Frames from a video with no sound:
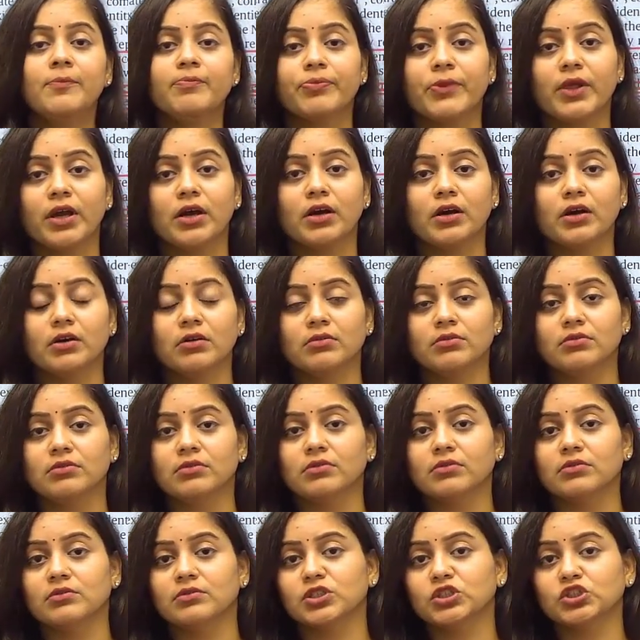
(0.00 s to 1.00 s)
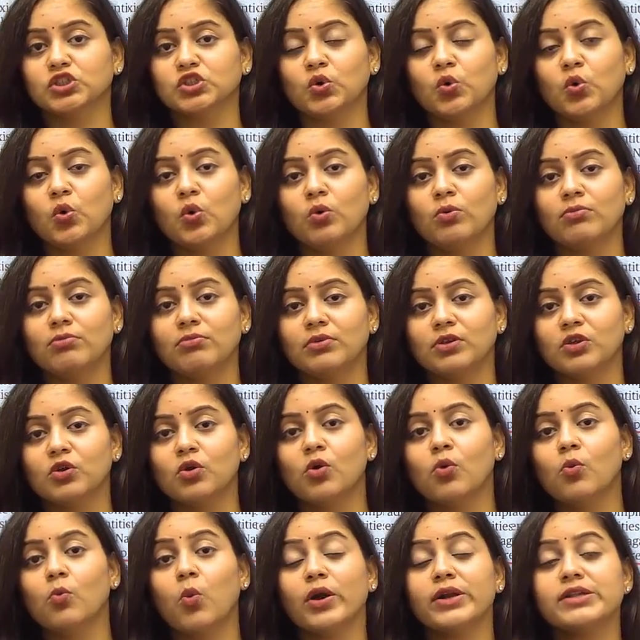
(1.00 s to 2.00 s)
Uh, so, you know,
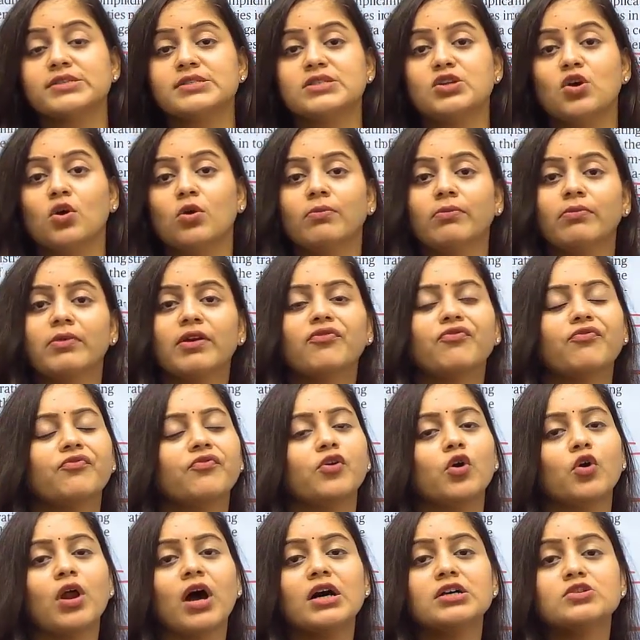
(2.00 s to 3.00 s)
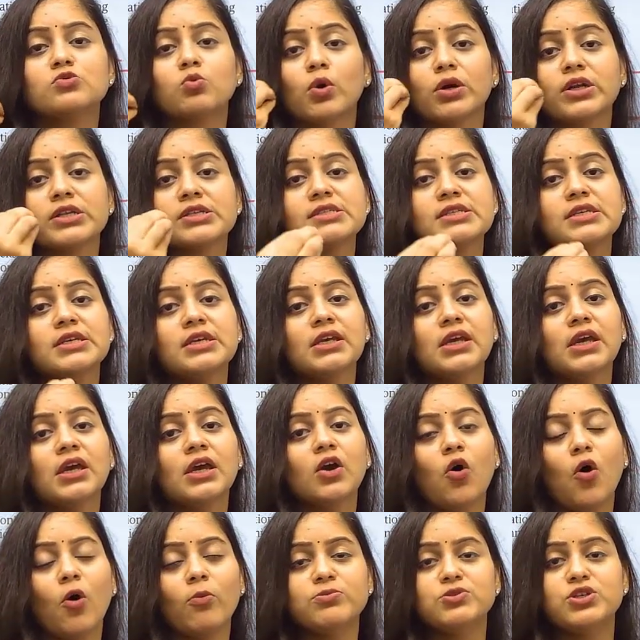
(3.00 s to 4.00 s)
what is the, if you're asked what is the
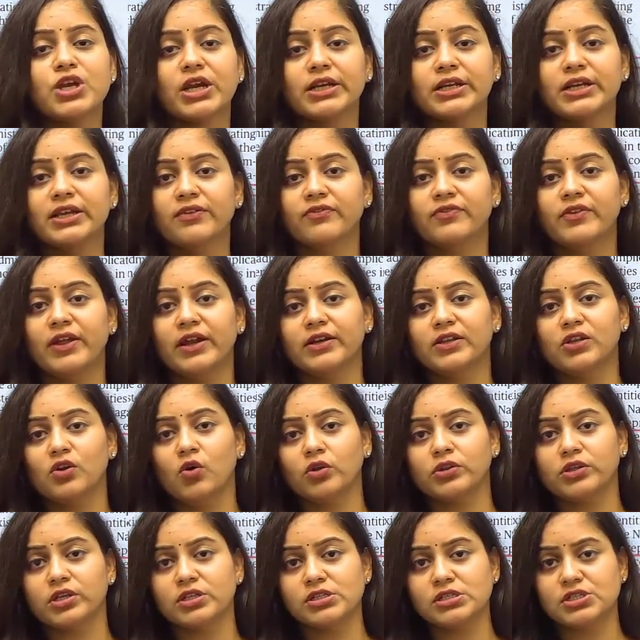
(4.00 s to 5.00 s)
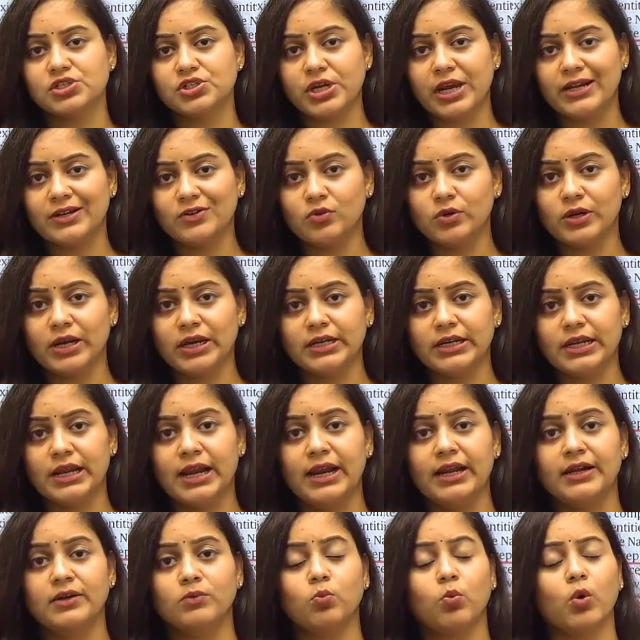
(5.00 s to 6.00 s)
objective that the author is trying to get
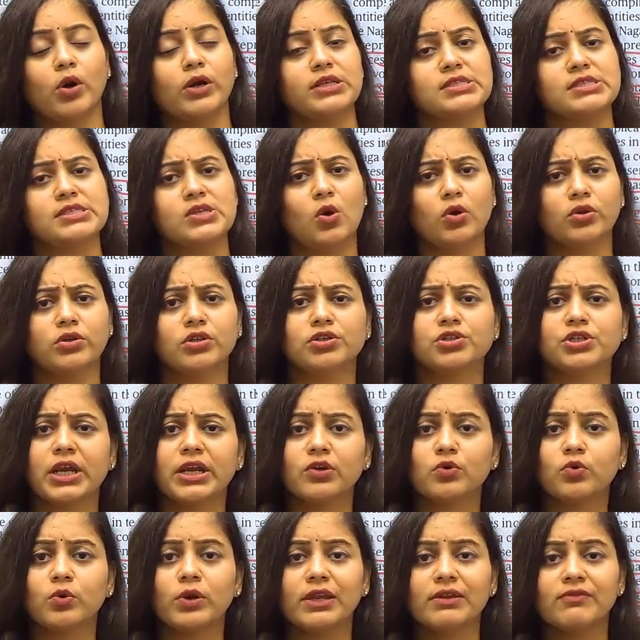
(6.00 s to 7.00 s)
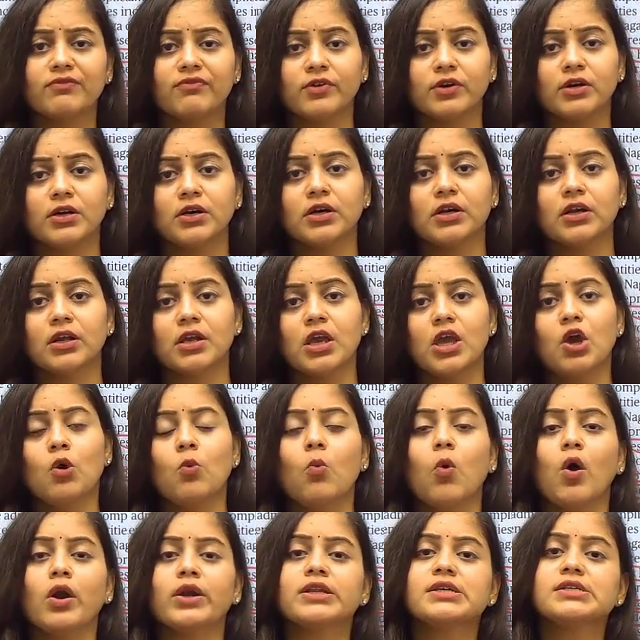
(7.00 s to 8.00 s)
at, what is the author trying to infer,
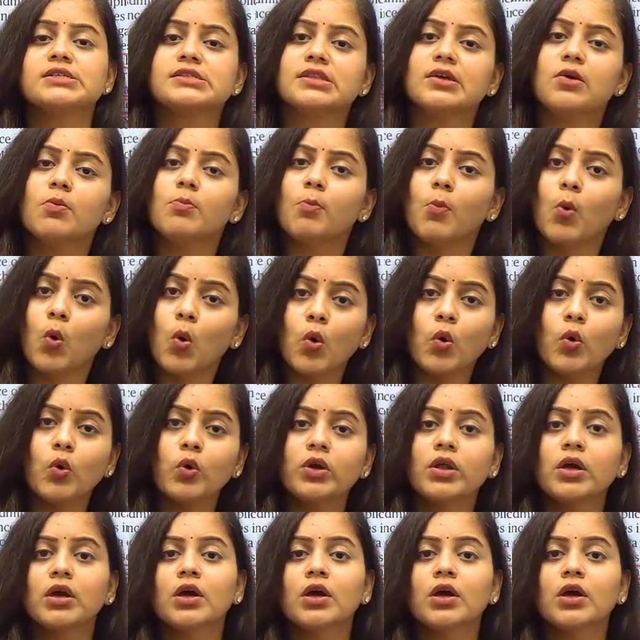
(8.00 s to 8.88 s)
what is the mode,